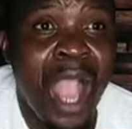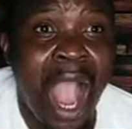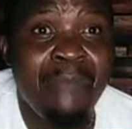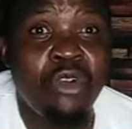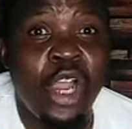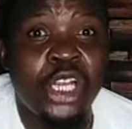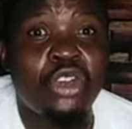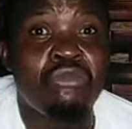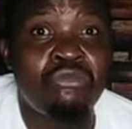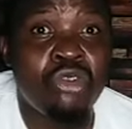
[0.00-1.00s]
I'm going
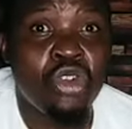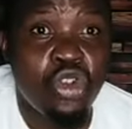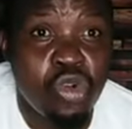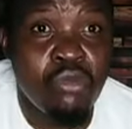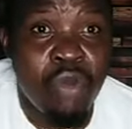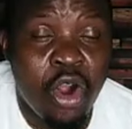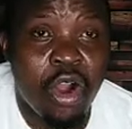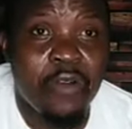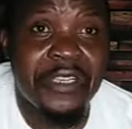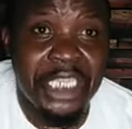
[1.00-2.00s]
to do more
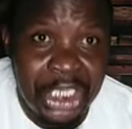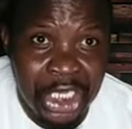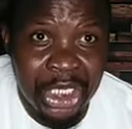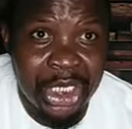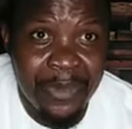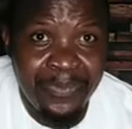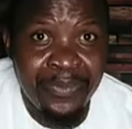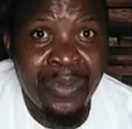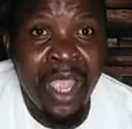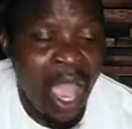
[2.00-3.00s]
of teachings
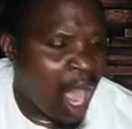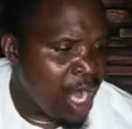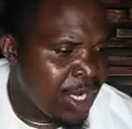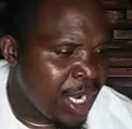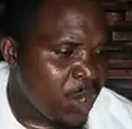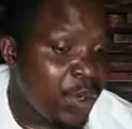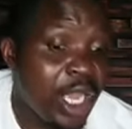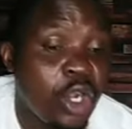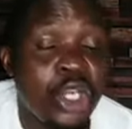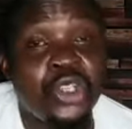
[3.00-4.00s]
and uh, we
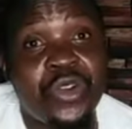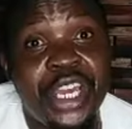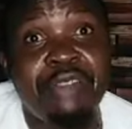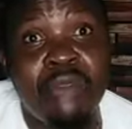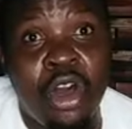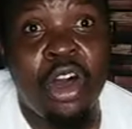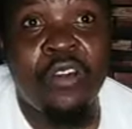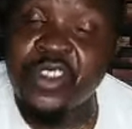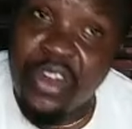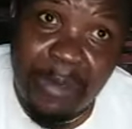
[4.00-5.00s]
are going to read more
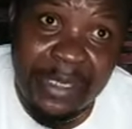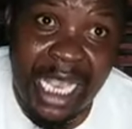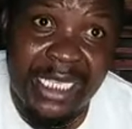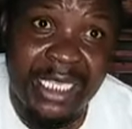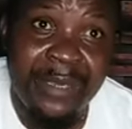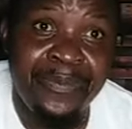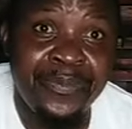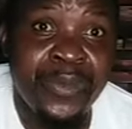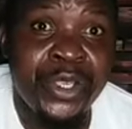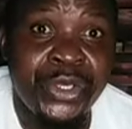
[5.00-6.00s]
of scriptures.
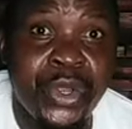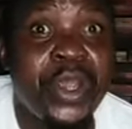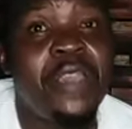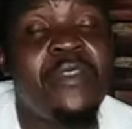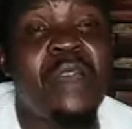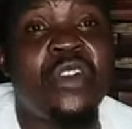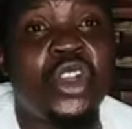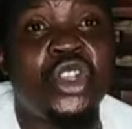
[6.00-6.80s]
So if you have got